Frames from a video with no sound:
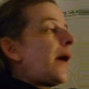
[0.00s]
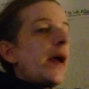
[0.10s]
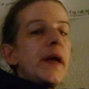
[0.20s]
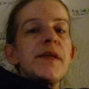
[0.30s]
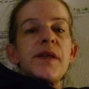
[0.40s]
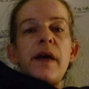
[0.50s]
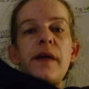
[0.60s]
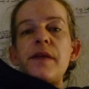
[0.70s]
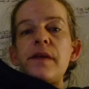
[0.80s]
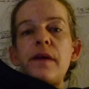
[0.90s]
And I
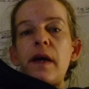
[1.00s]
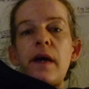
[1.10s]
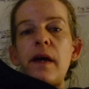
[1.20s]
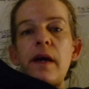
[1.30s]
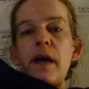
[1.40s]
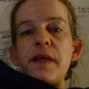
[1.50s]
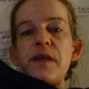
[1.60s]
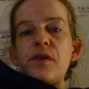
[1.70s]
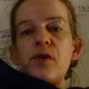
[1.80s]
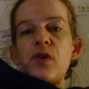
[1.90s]

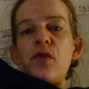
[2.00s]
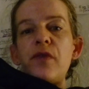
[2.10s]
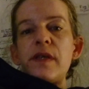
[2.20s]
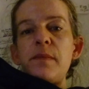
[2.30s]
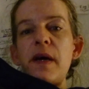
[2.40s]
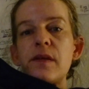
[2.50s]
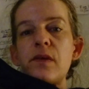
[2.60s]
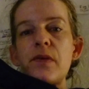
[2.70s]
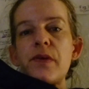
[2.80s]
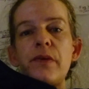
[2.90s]
did not over demand
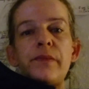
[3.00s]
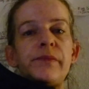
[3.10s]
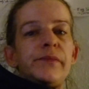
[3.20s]
also.